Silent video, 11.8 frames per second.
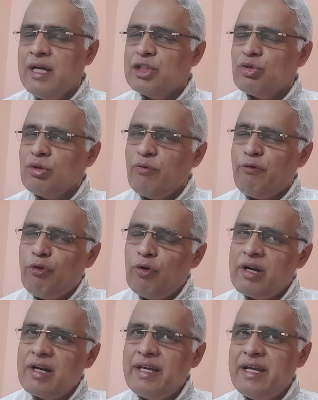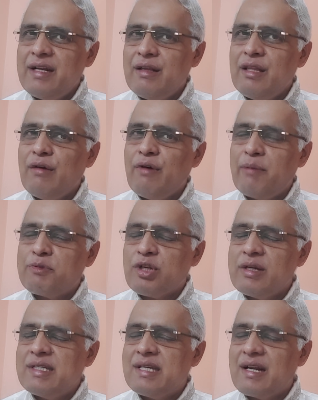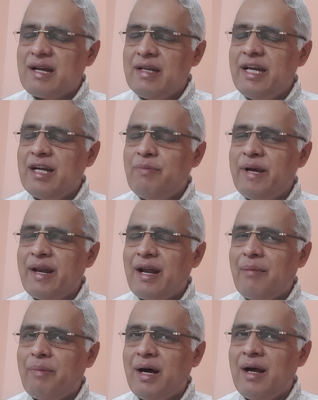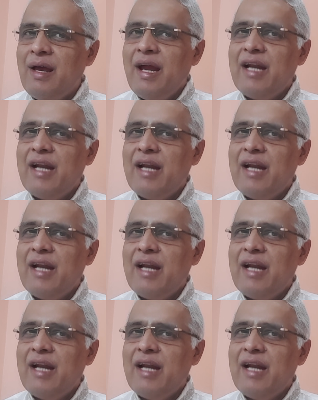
So the obstacles are cleared by Rama,